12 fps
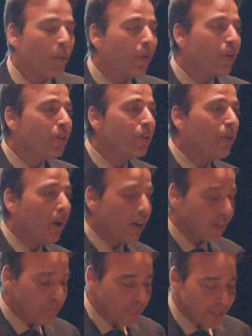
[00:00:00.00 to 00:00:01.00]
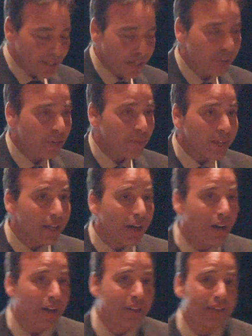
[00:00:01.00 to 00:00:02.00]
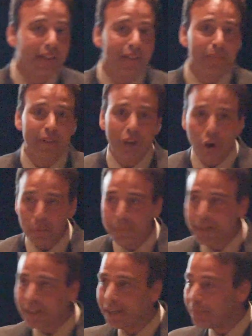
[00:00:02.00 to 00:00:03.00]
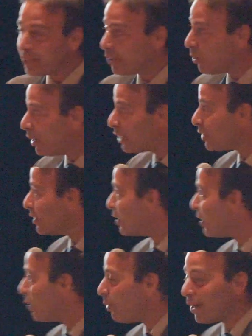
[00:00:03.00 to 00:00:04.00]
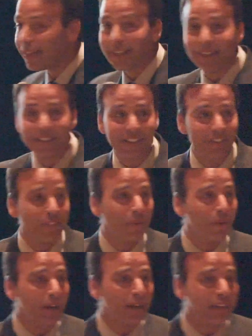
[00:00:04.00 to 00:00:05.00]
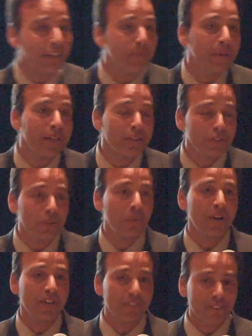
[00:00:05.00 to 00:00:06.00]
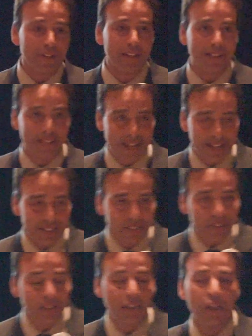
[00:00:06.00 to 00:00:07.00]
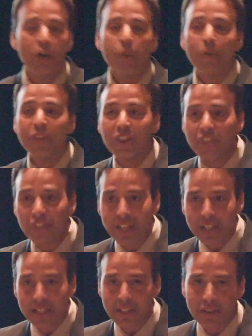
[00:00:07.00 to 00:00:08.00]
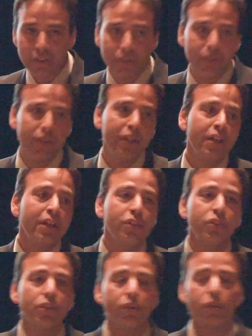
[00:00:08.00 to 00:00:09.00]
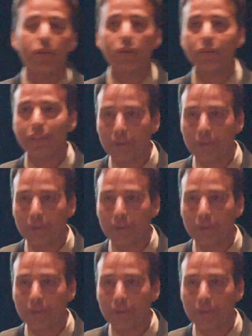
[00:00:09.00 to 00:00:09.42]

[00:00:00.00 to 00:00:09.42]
Well, you all have been a great audience. I'm going to open it up to questions in 1 second if you want to leave. But I do want to first end with a thank you to